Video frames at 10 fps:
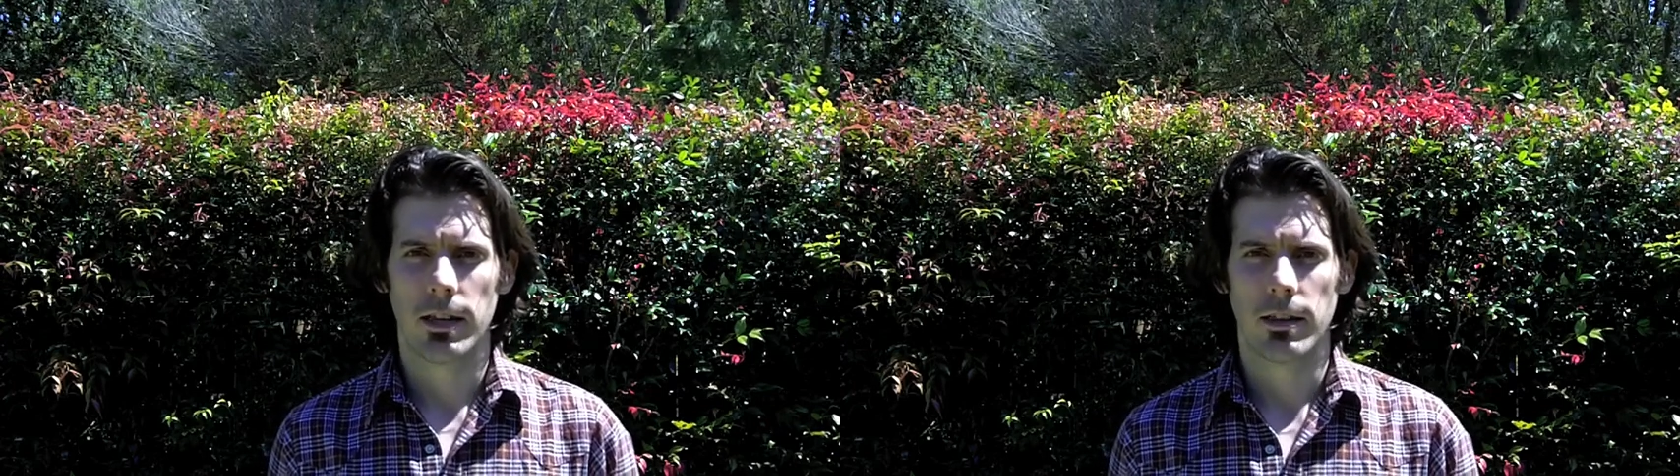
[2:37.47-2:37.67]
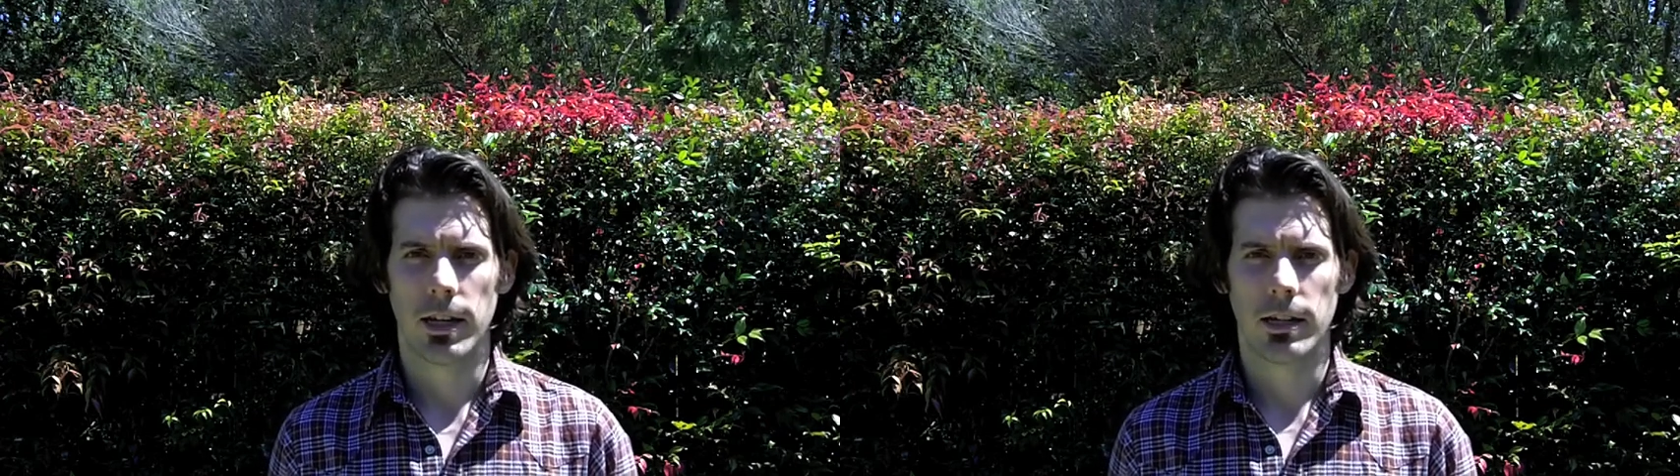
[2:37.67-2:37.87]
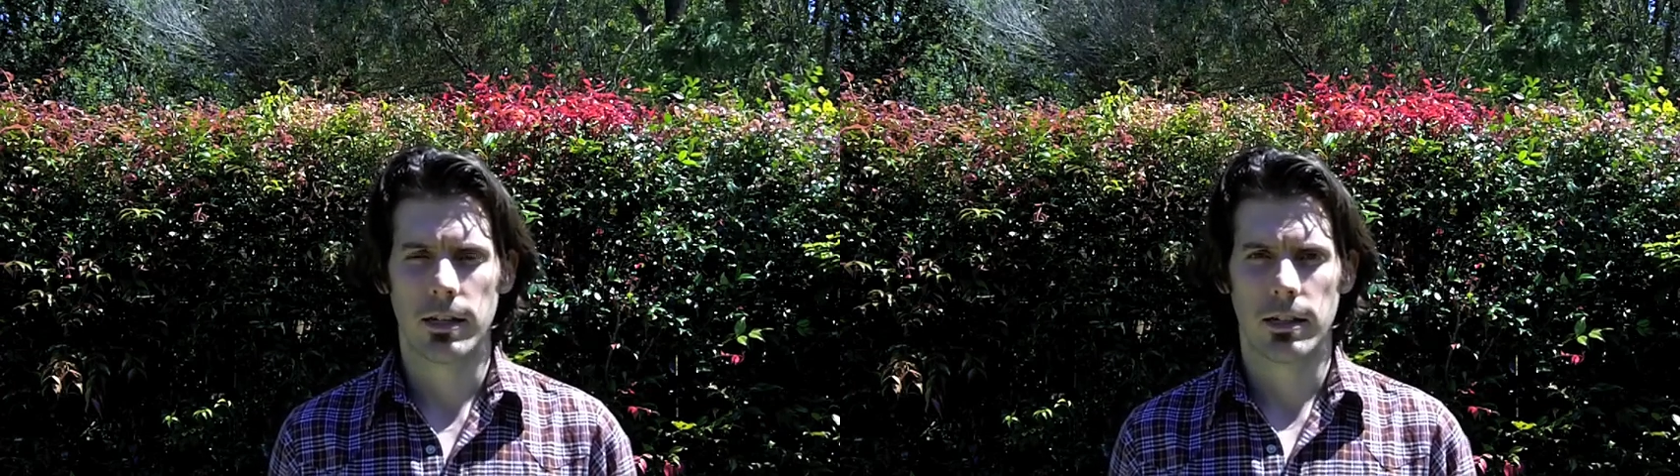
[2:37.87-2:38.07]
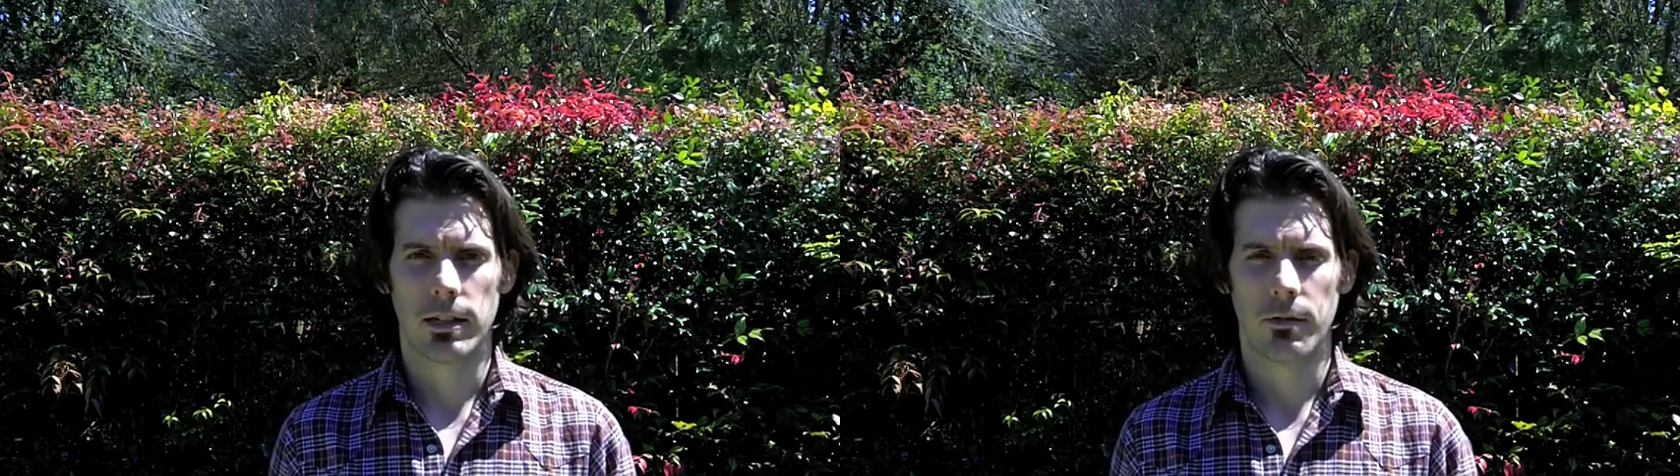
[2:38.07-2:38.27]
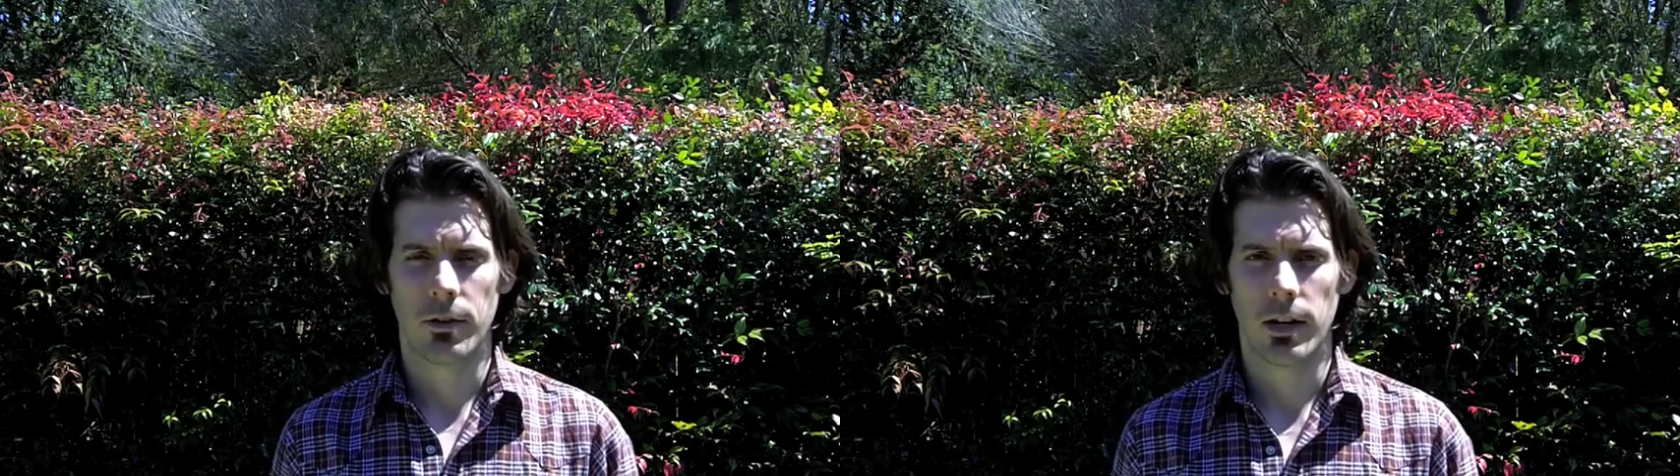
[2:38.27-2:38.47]
that
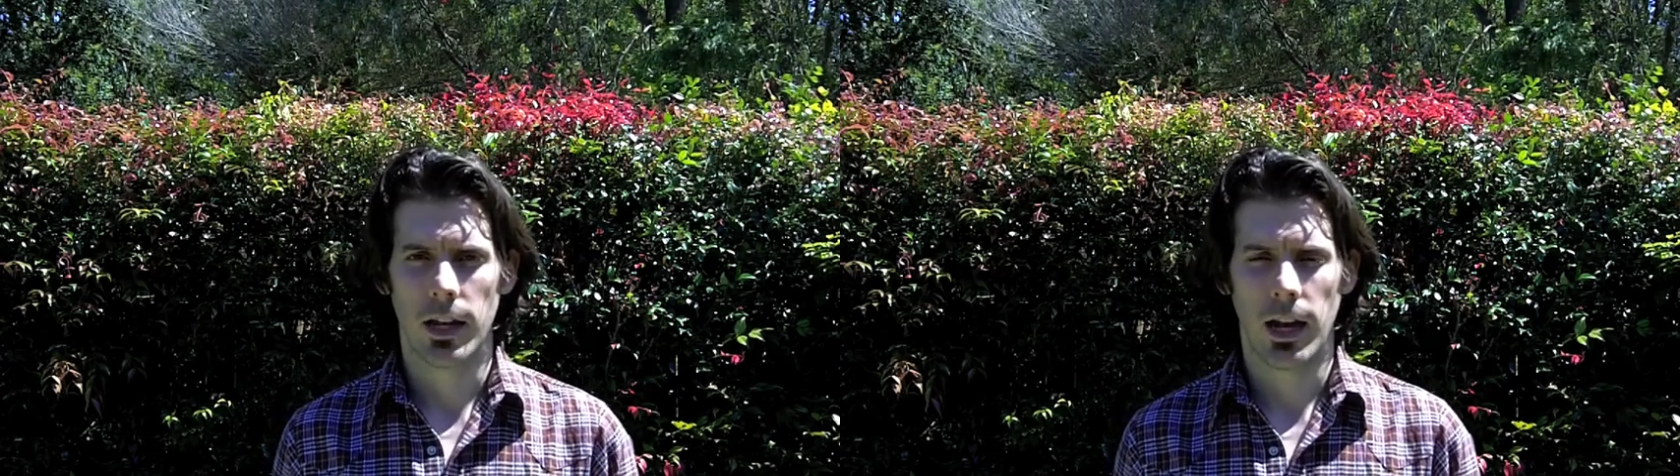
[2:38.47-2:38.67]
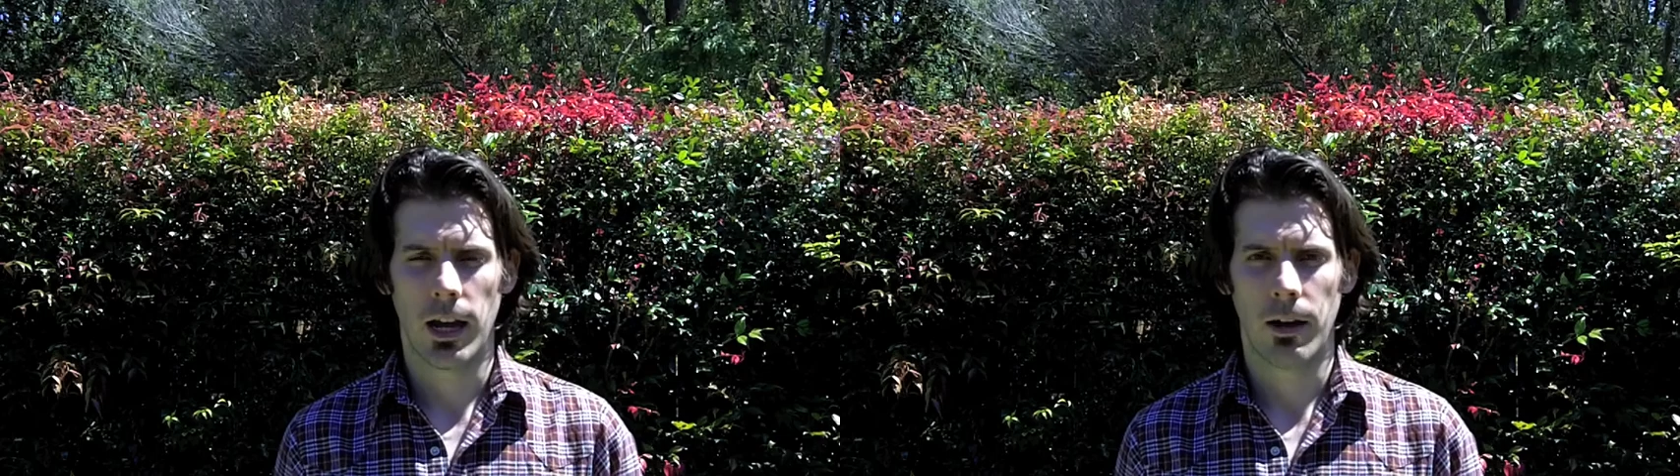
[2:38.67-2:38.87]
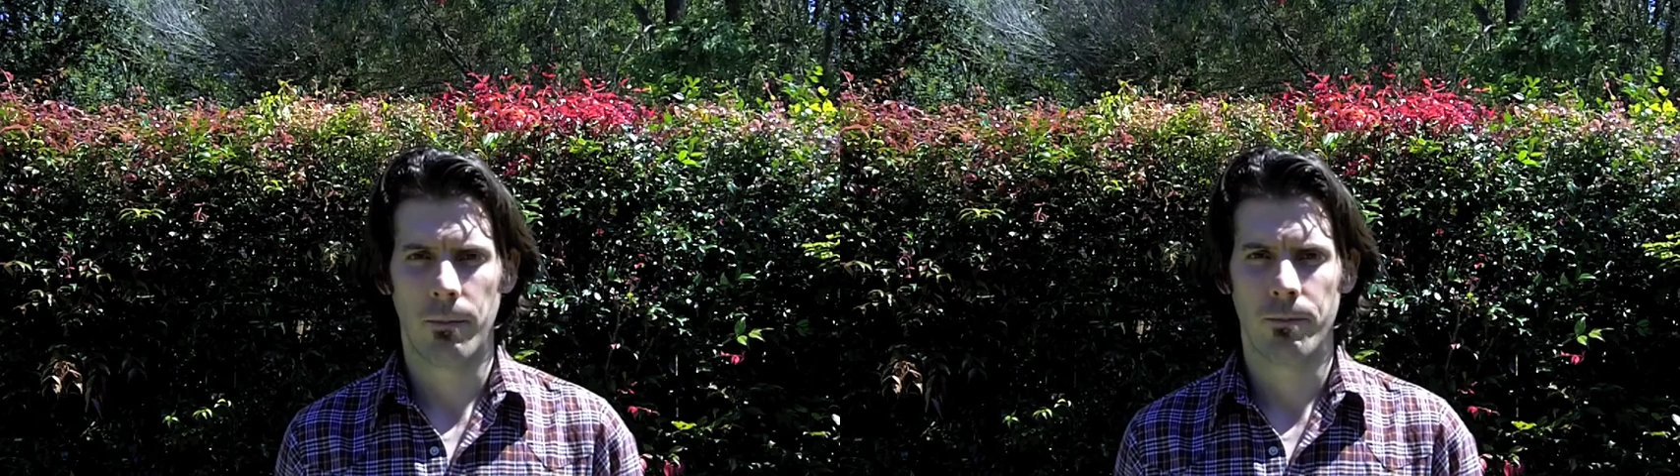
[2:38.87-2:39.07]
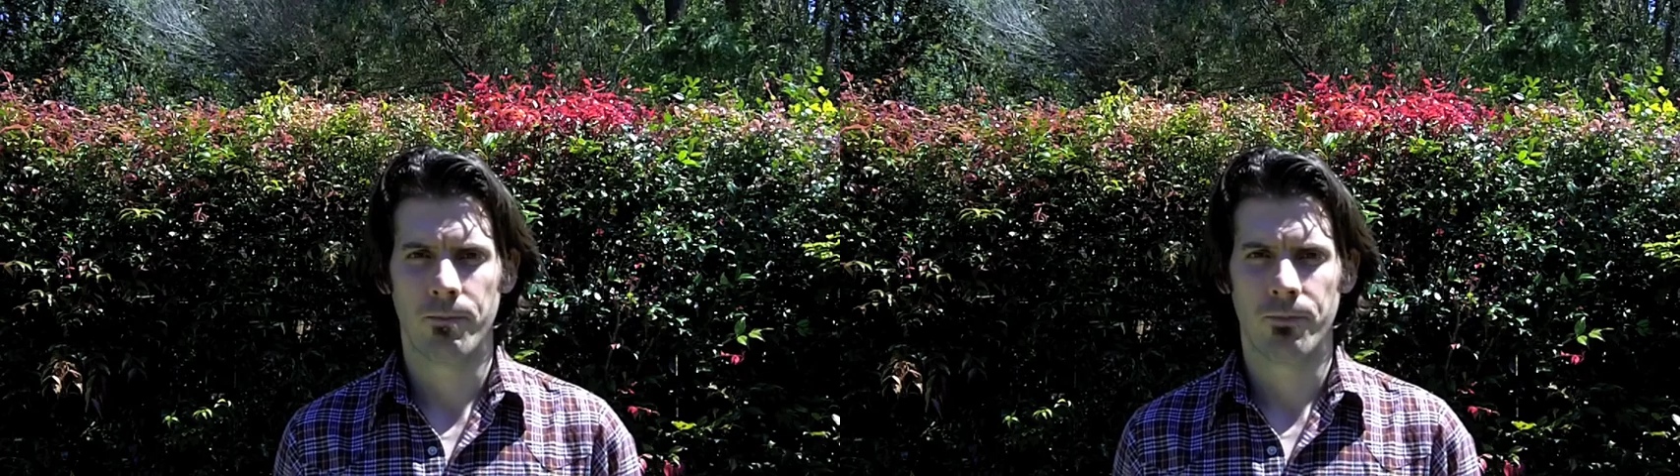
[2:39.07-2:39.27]
the